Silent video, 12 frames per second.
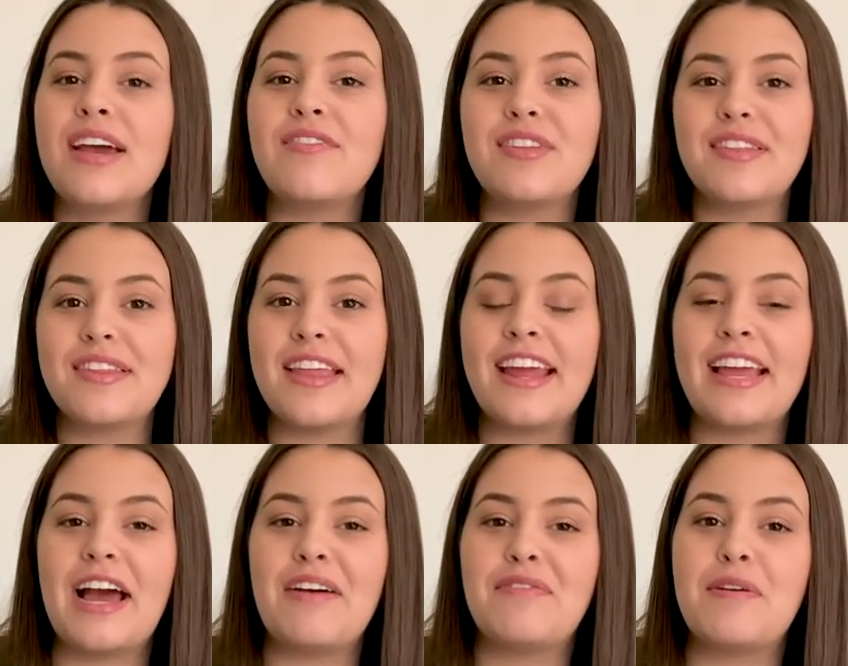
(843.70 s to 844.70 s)
everything that I
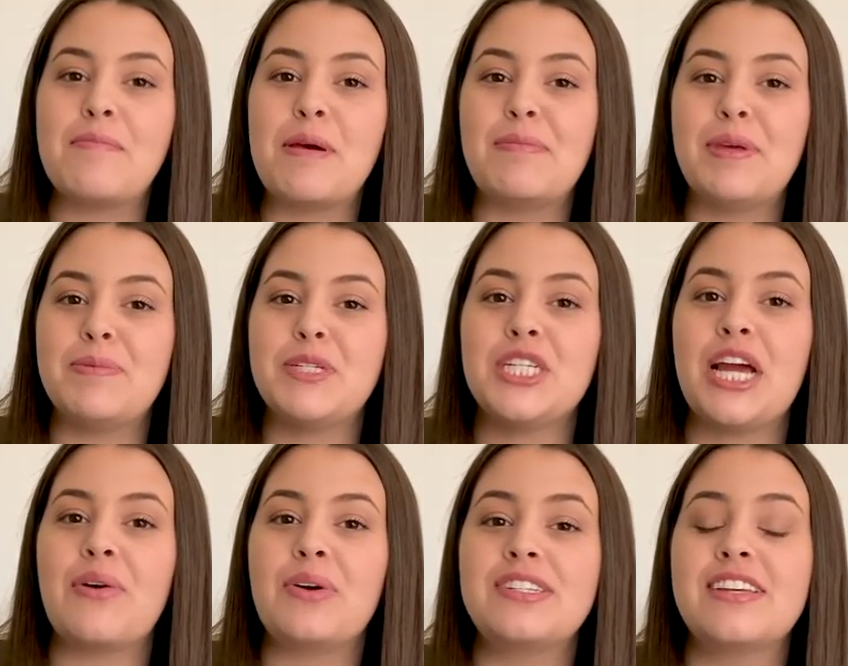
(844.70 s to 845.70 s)
got from my baby
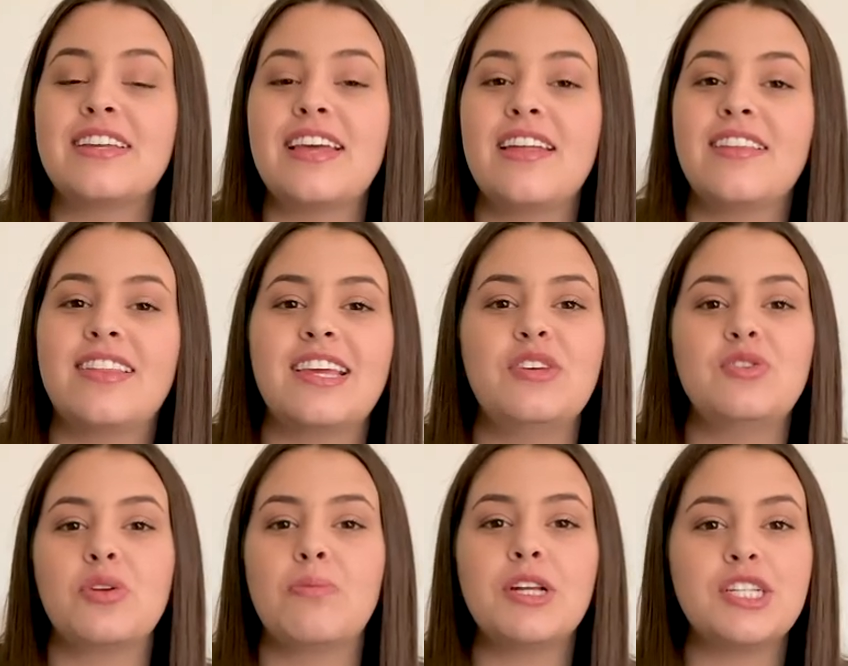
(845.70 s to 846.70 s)
showers. Again, thank you
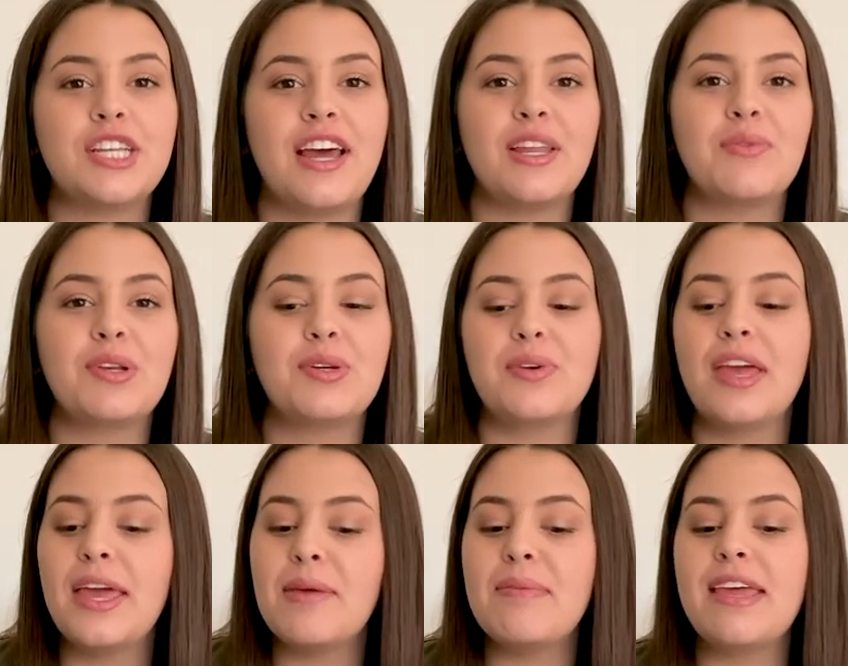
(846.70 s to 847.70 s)
so much to anyone who
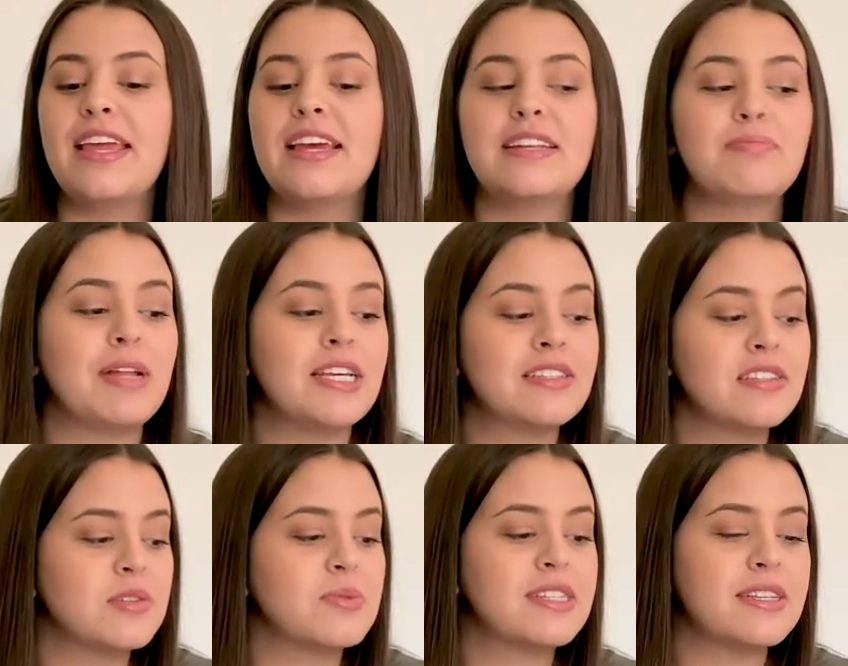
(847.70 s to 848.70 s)
came and blessed
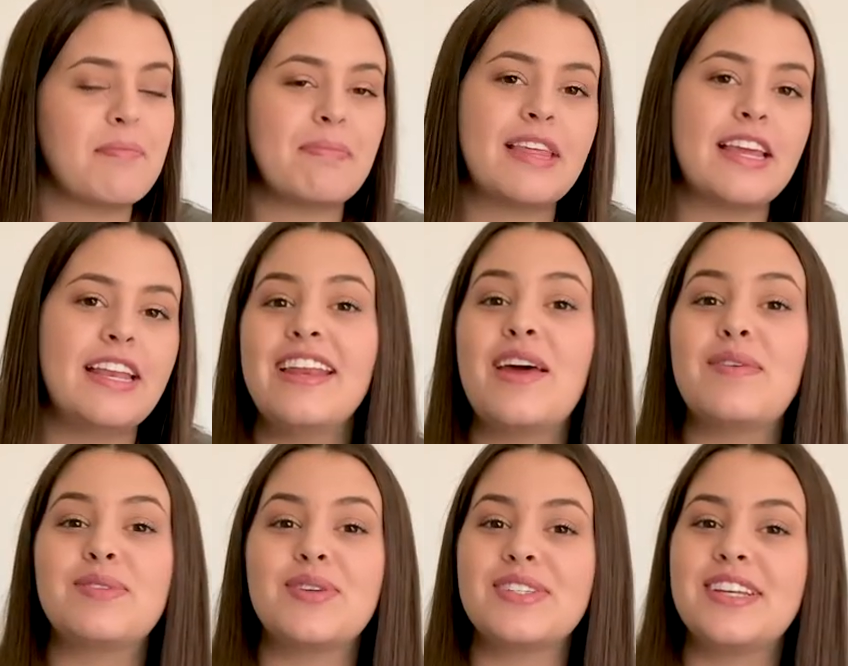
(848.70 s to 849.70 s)
us with something. Now I'm
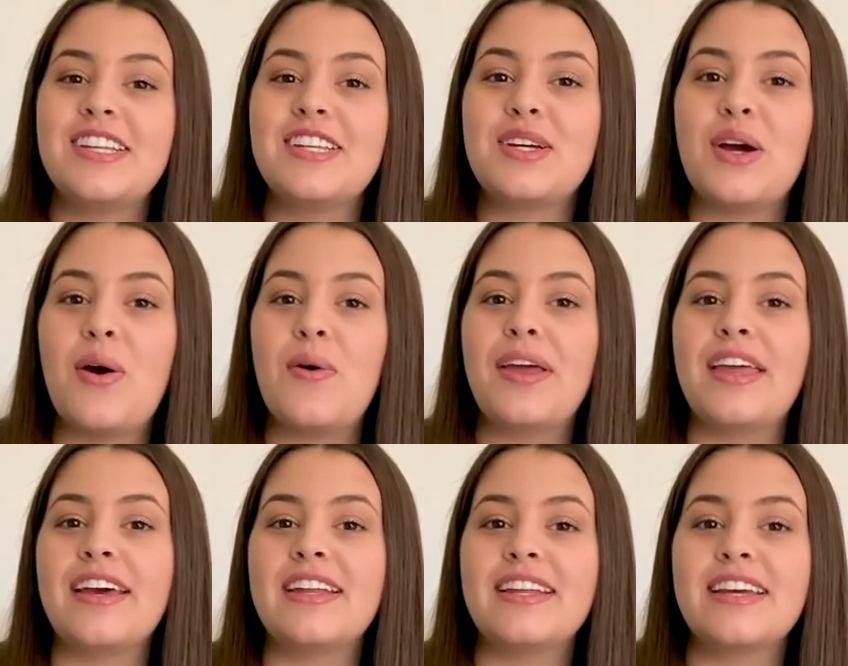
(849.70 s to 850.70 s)
so excited to go
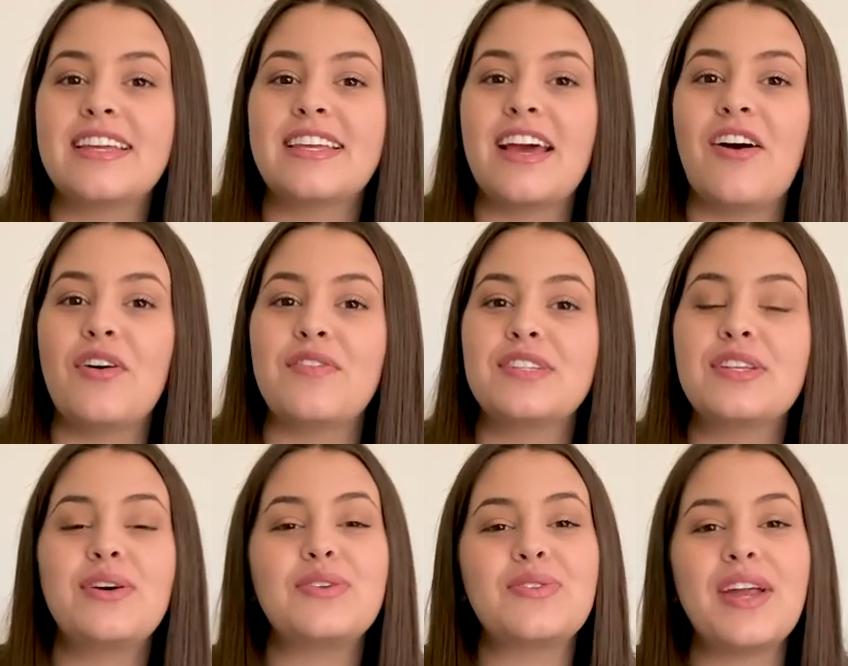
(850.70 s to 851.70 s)
and get all of his
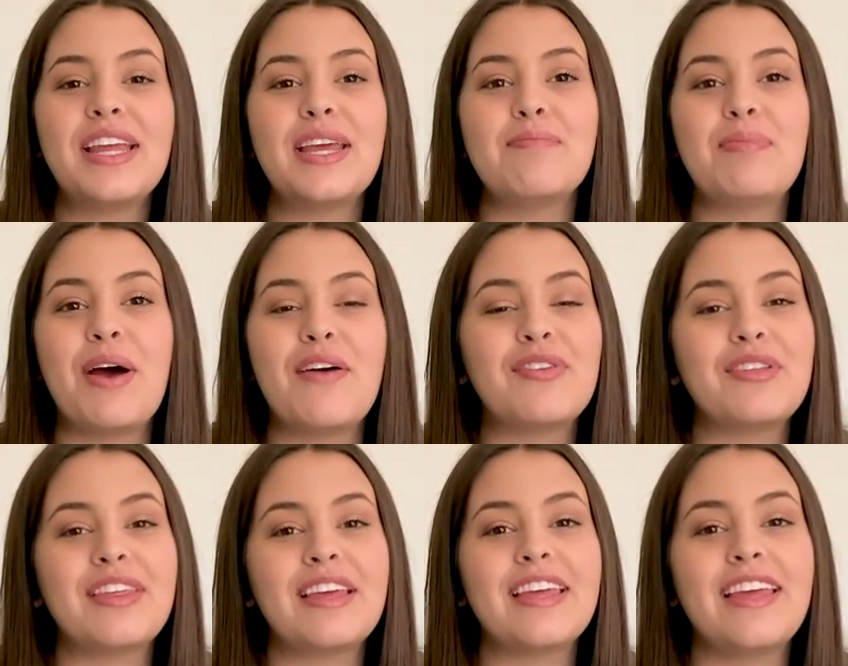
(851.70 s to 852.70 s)
clothes ready and put
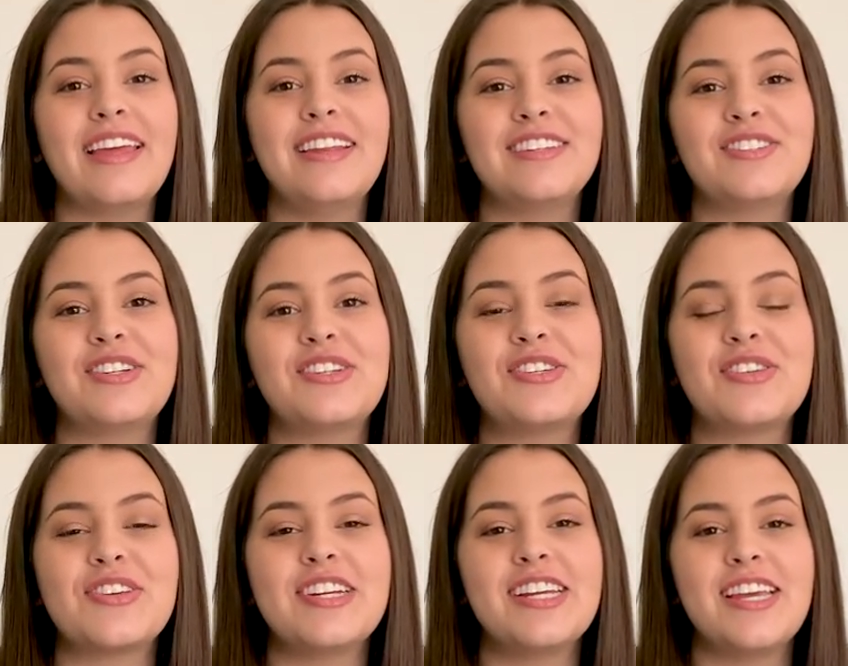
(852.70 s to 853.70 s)
everything in his
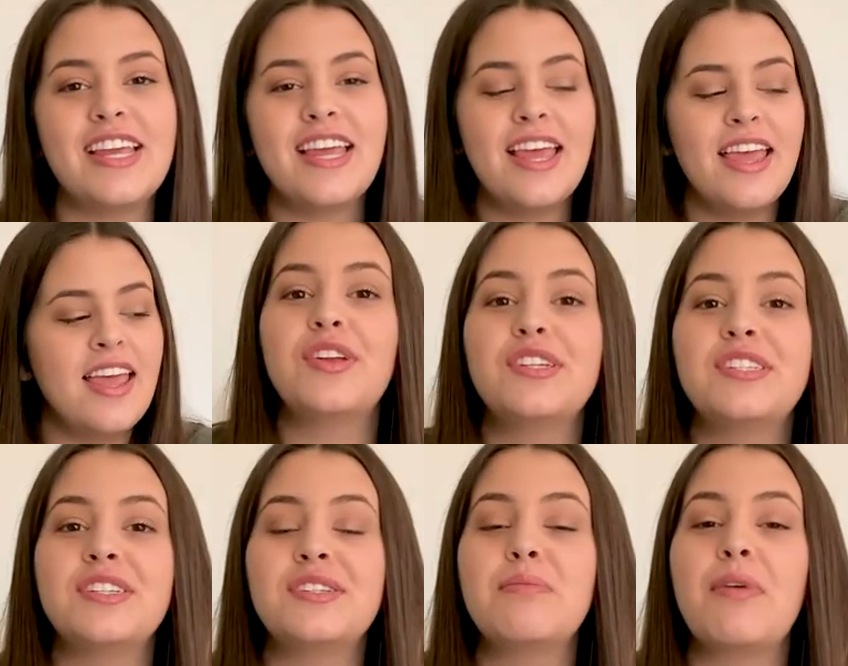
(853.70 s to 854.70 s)
nursery there's
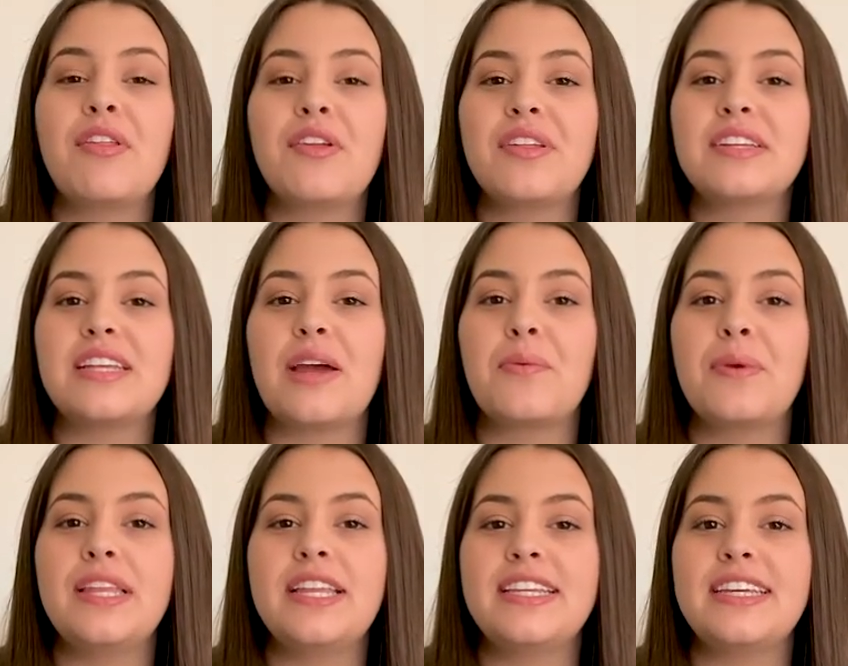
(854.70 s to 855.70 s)
still some other things that
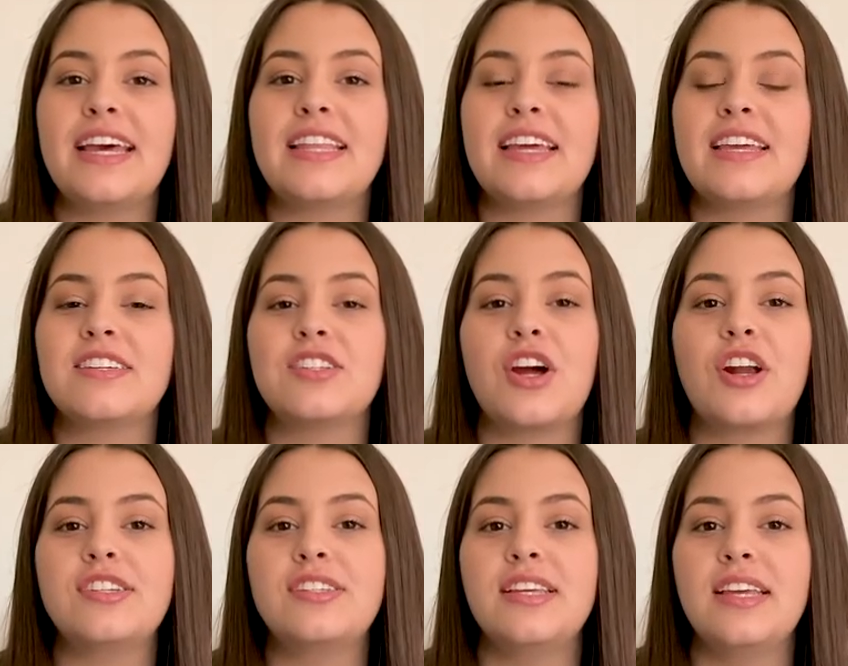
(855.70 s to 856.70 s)
we need to get, like his car
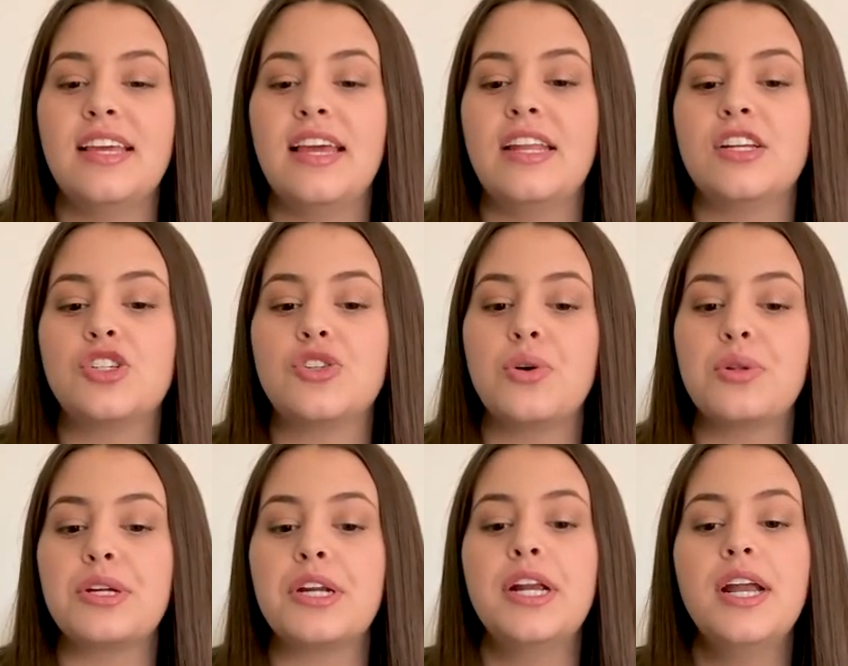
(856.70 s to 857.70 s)
seat and a
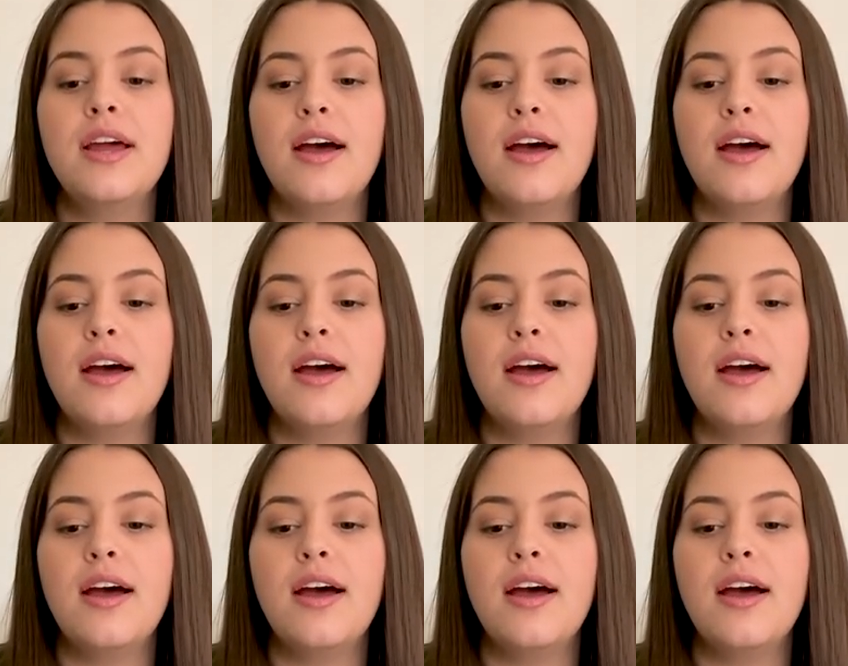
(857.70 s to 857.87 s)
stroller,